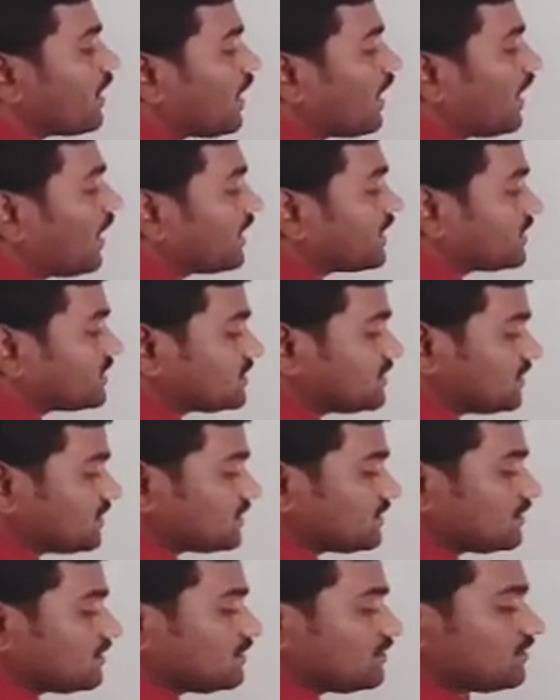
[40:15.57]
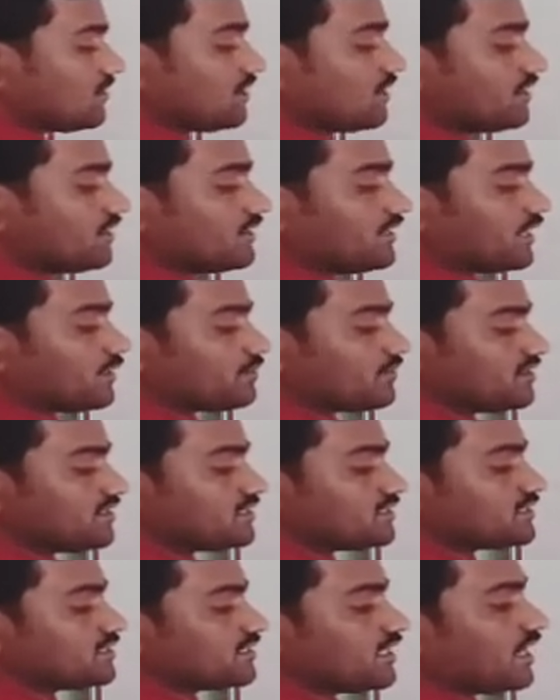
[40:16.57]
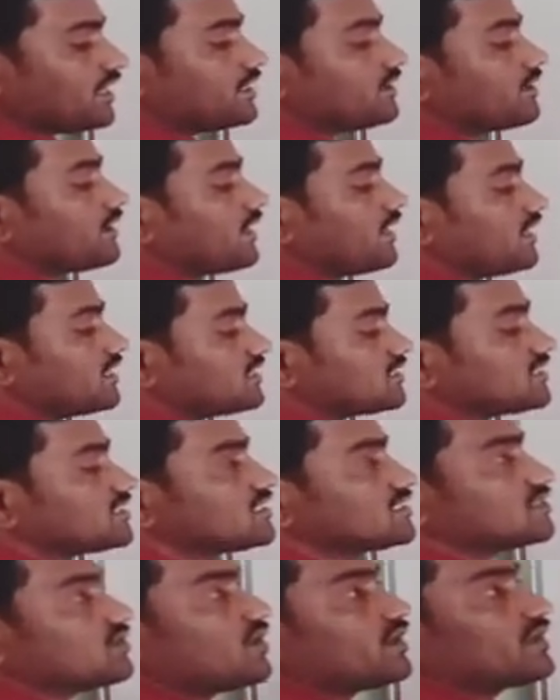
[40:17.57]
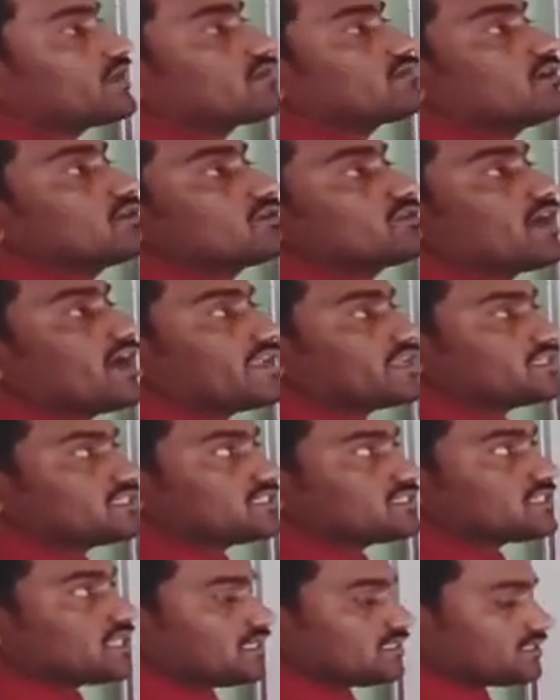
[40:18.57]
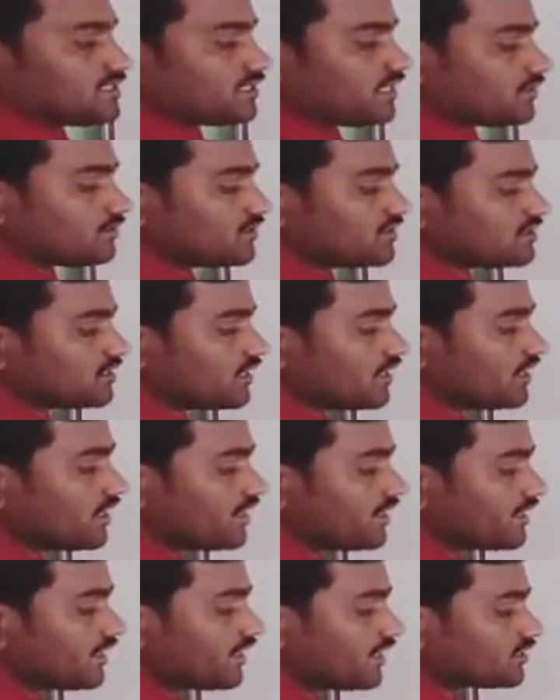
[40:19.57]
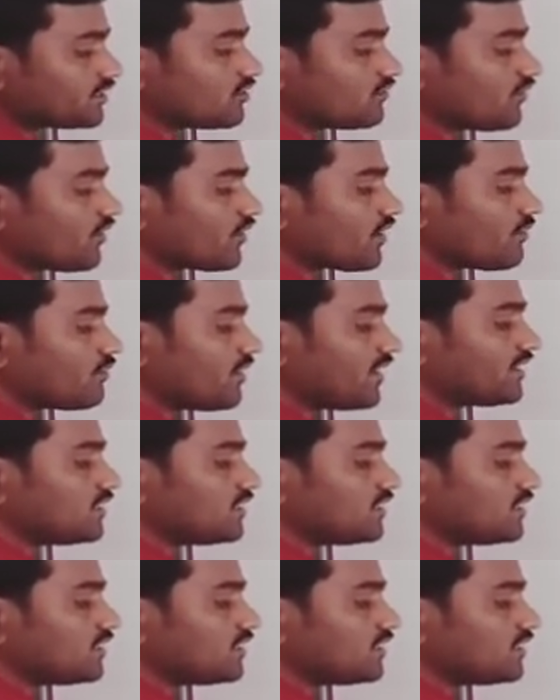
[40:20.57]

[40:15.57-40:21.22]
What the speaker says: RHS. That means see that LHS is not equal to the RHS answer. That means here x to the power of